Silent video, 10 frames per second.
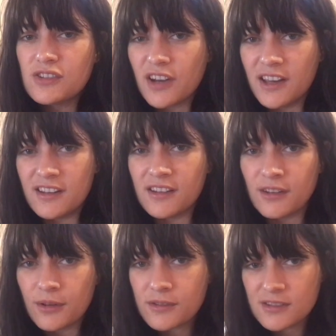try to
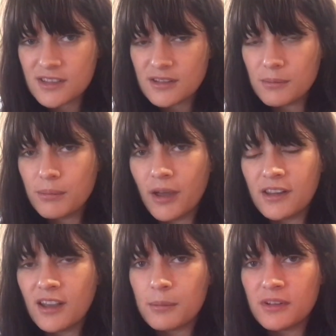buddy
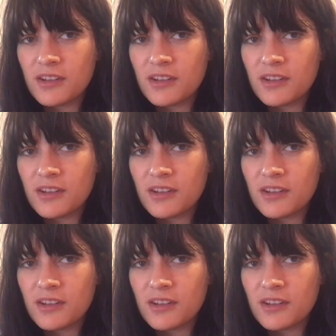up into